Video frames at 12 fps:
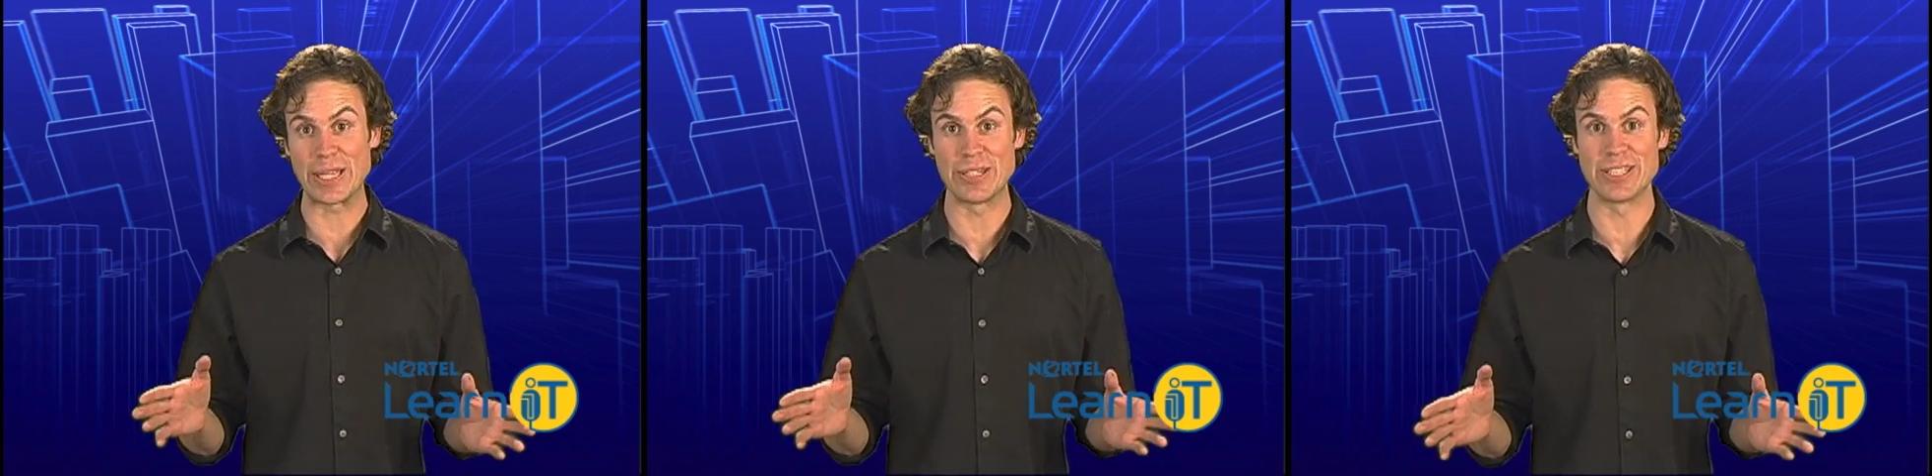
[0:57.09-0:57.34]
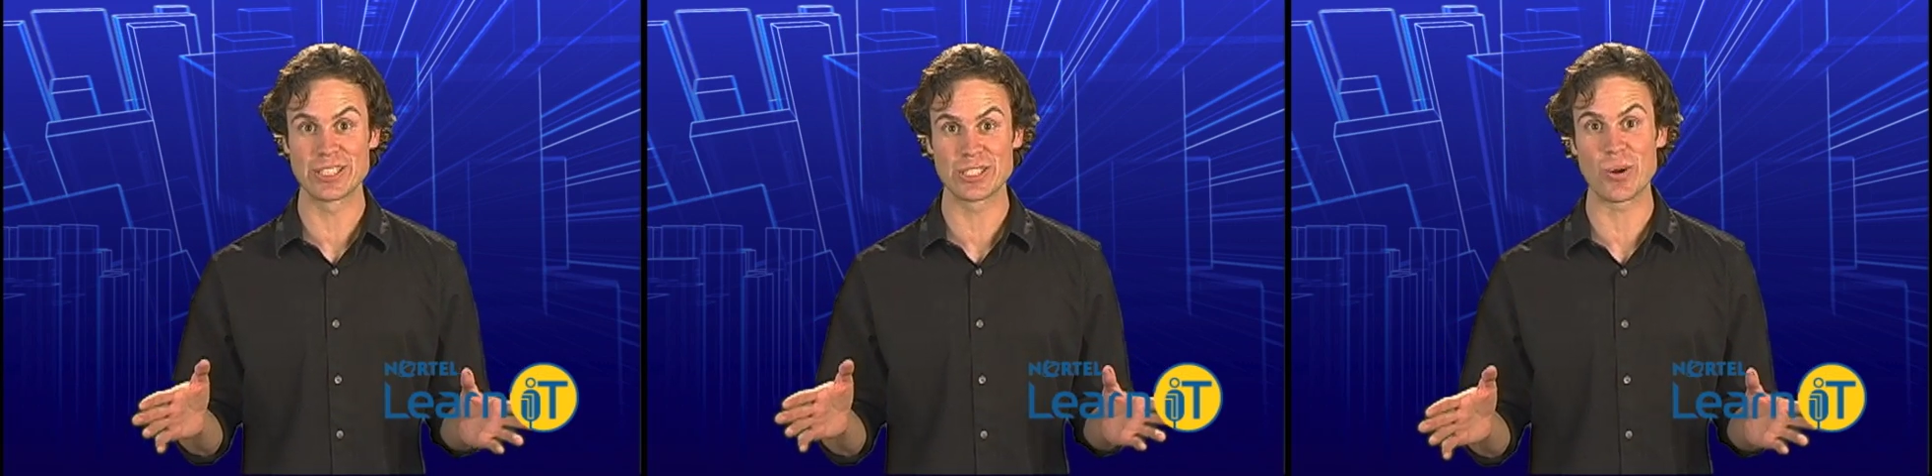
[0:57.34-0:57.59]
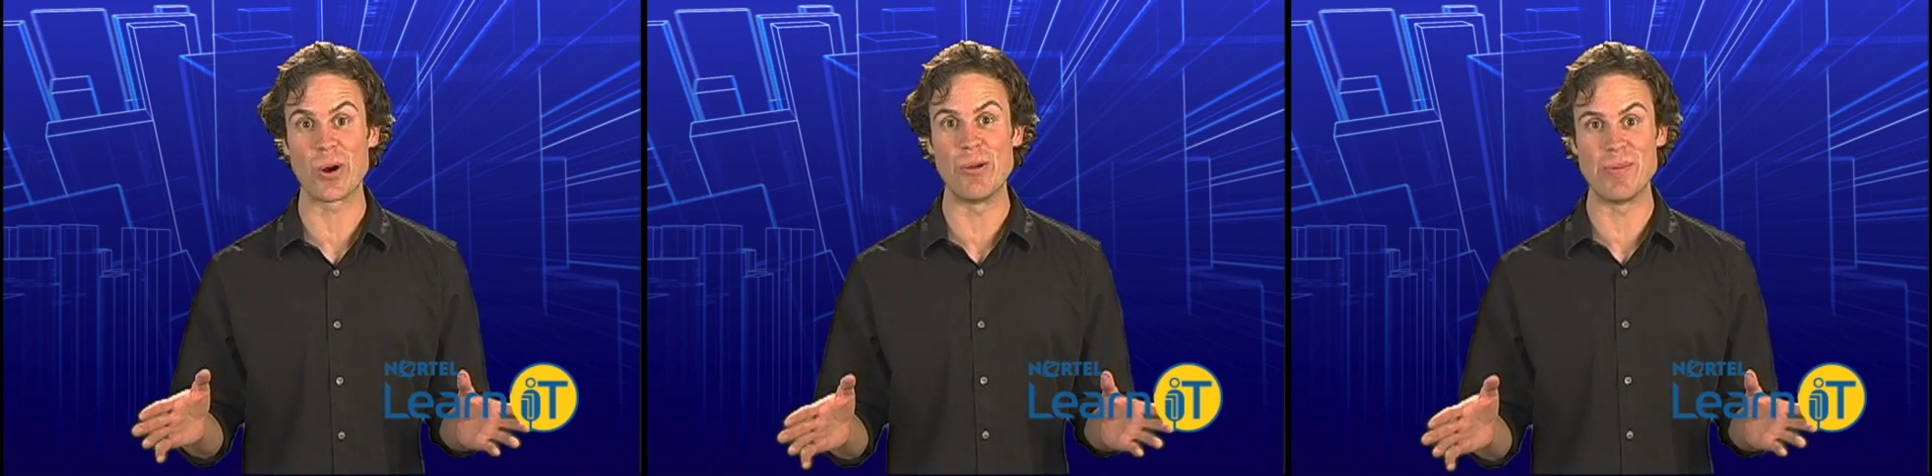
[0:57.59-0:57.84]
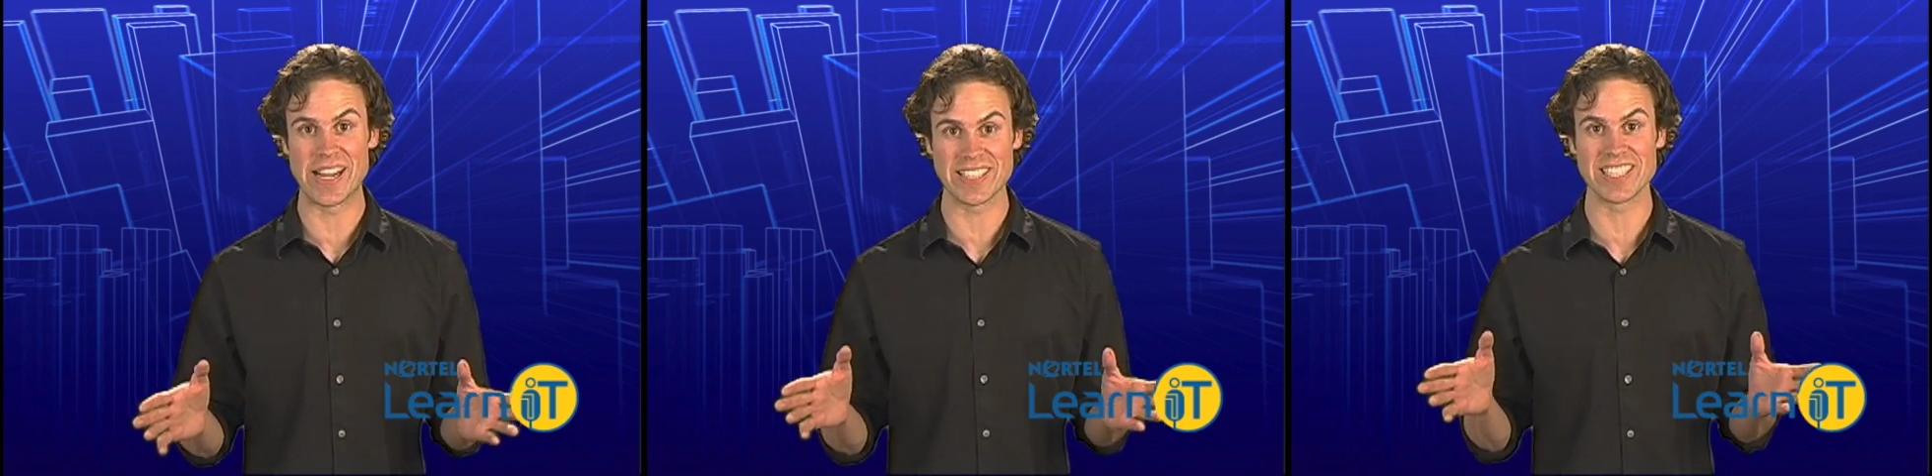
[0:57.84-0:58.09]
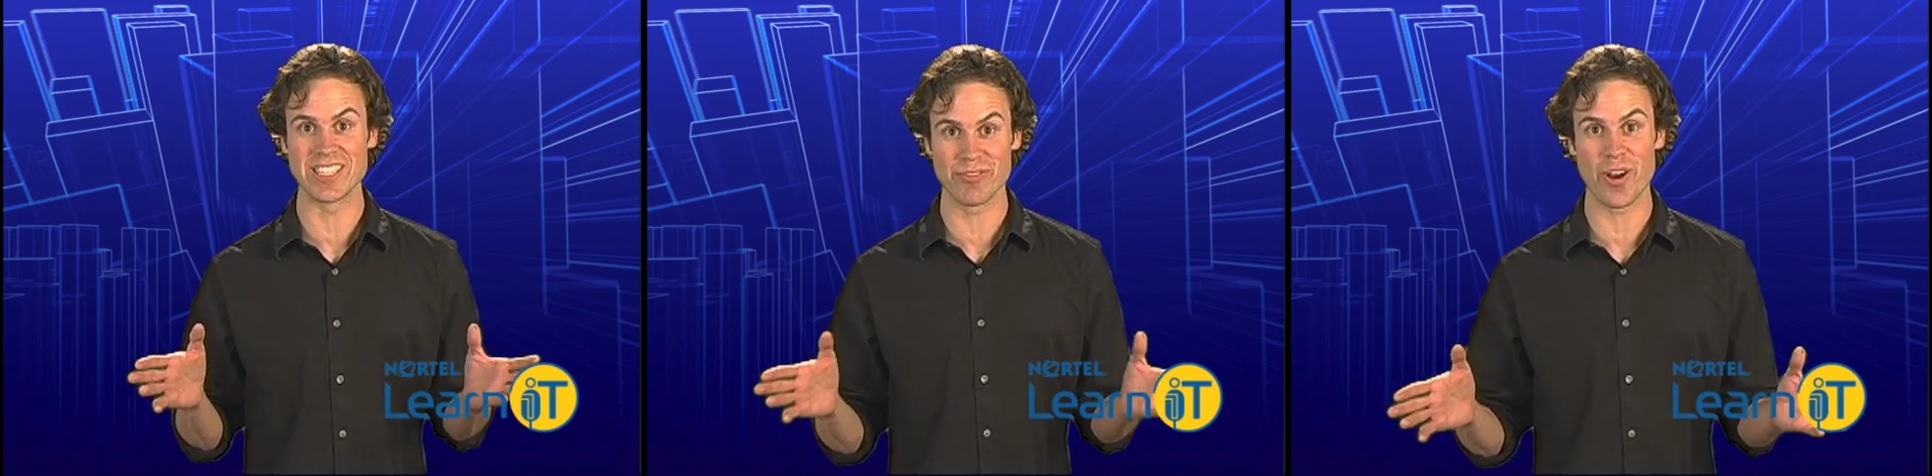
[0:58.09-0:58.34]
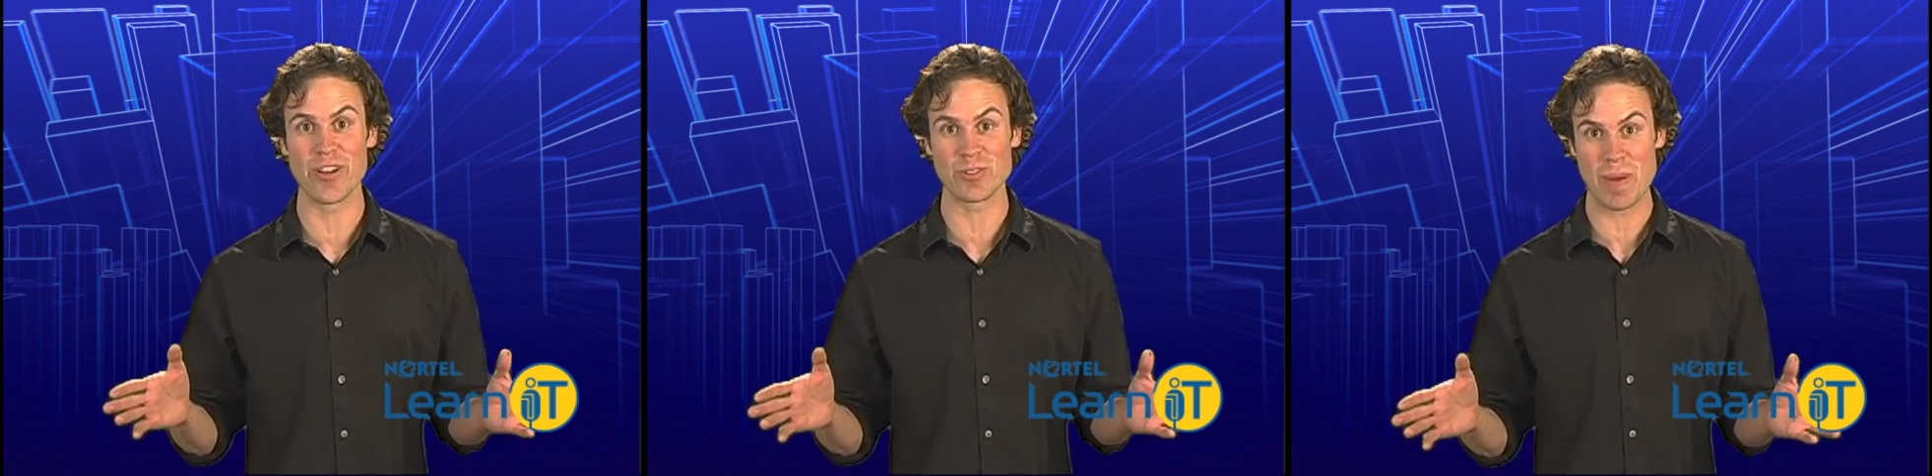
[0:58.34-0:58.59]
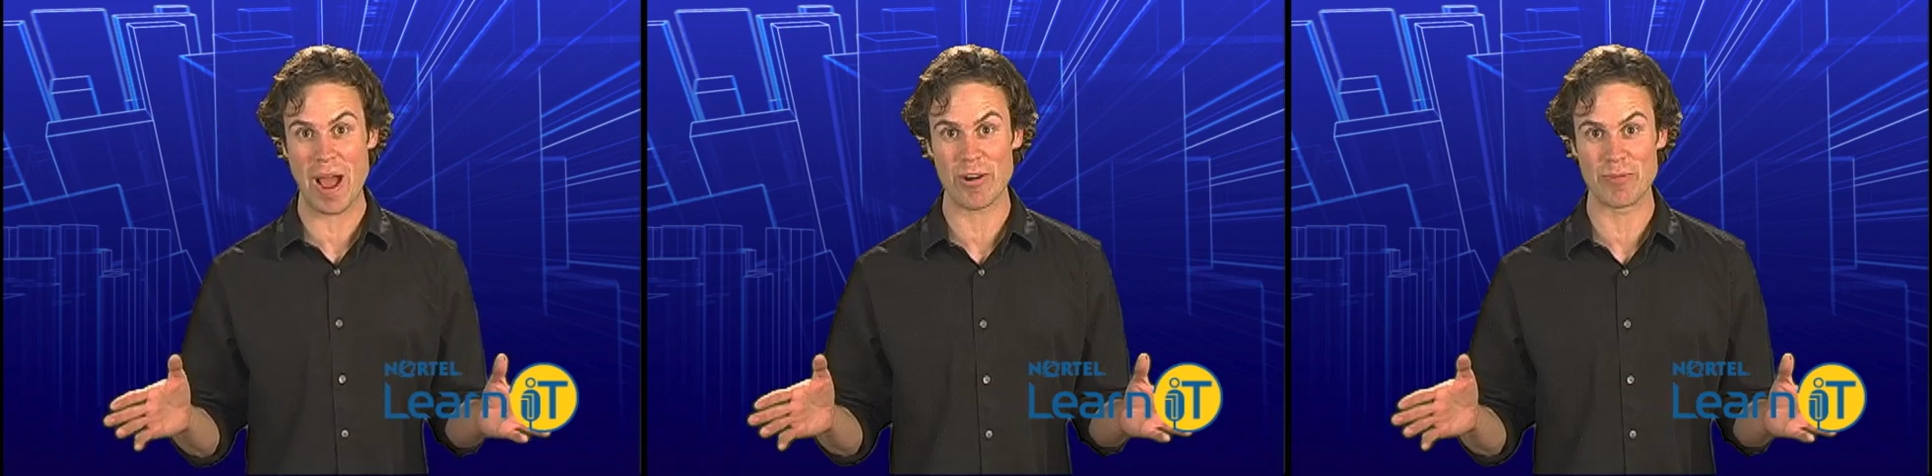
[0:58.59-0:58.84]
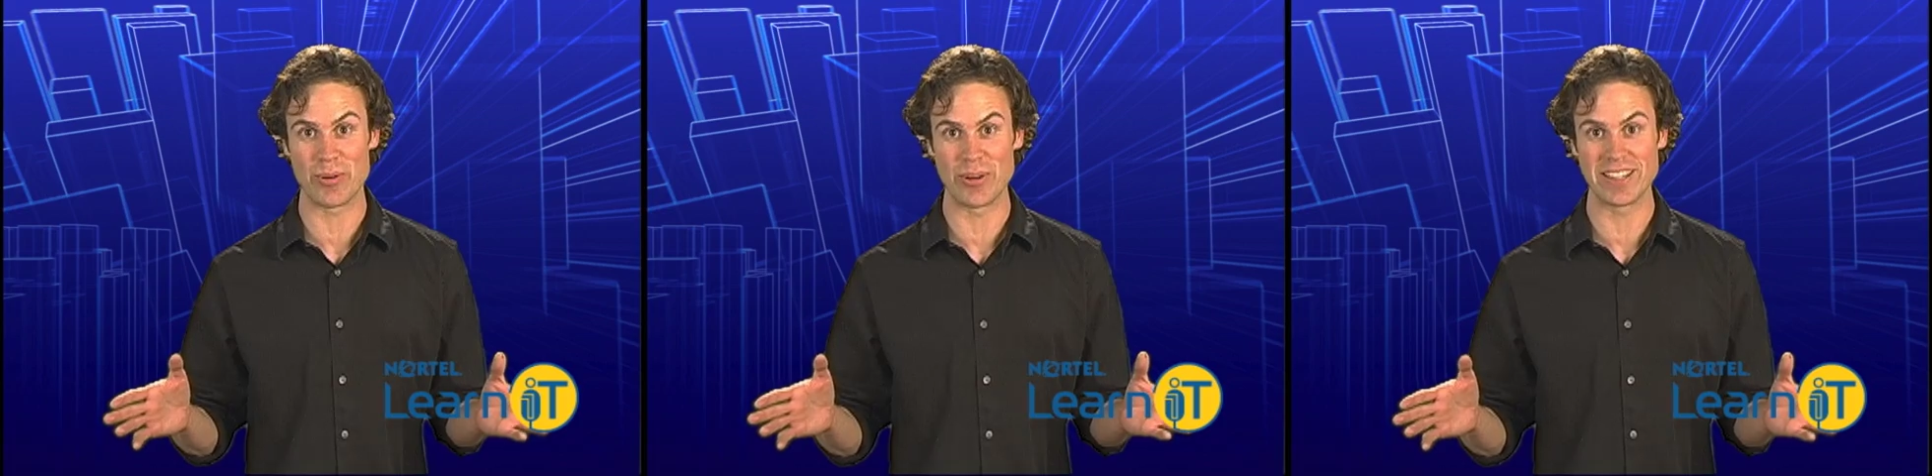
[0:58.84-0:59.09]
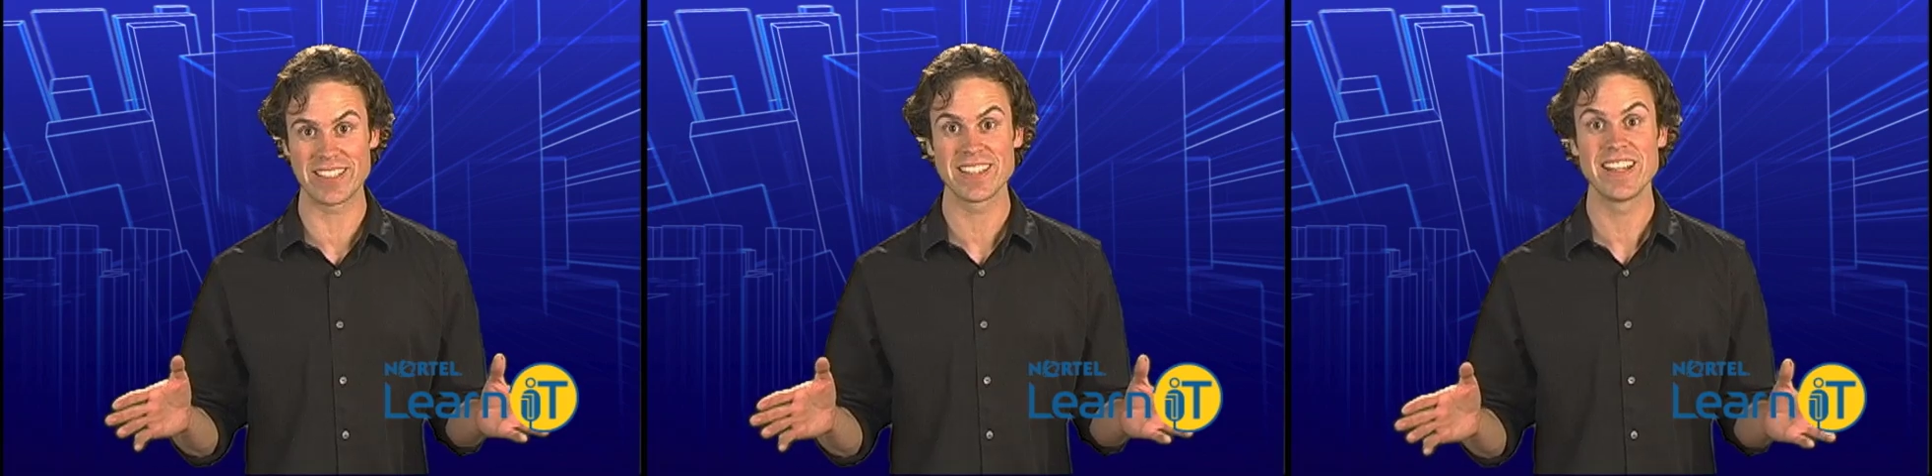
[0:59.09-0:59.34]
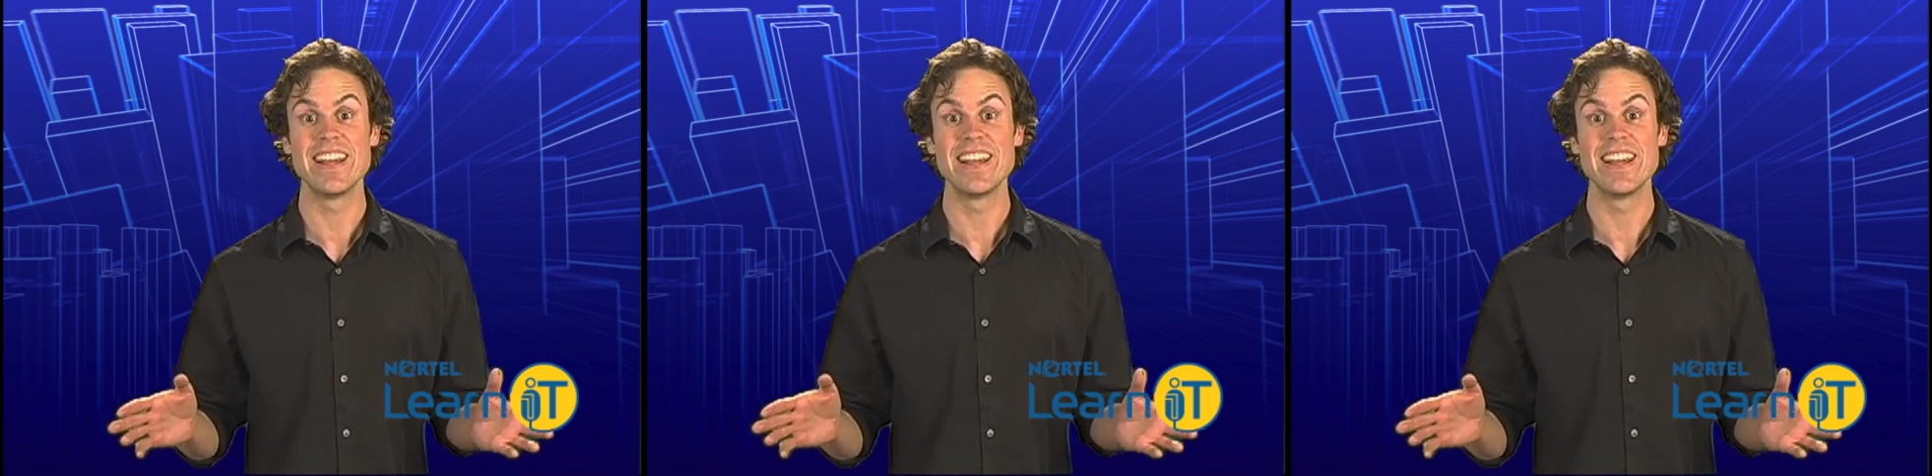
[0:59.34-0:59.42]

you this story because it involves PowerPoint.